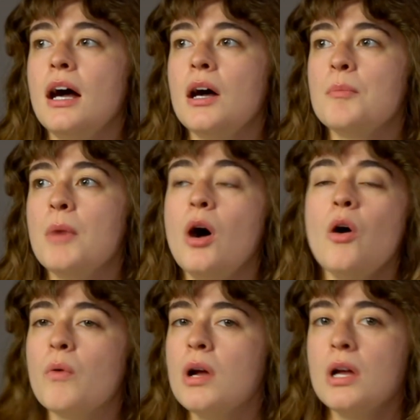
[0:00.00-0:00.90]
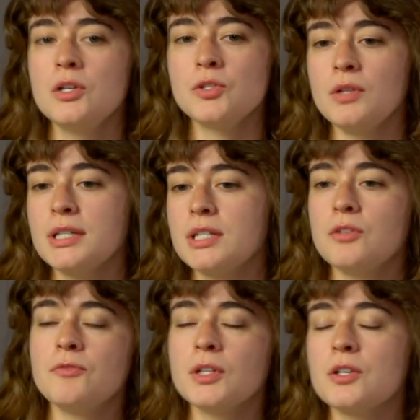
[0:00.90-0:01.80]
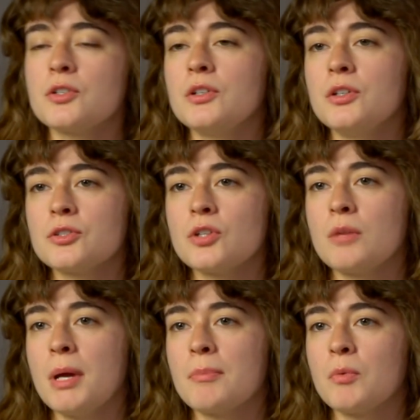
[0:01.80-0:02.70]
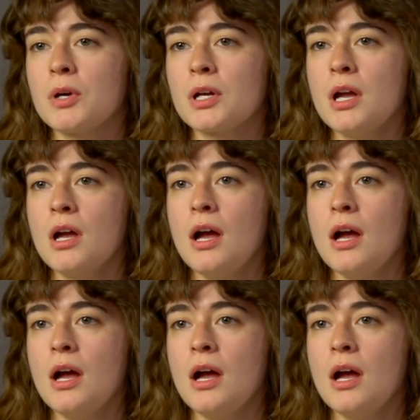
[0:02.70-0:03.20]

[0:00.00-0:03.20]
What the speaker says: so let's say you filled out your start paperwork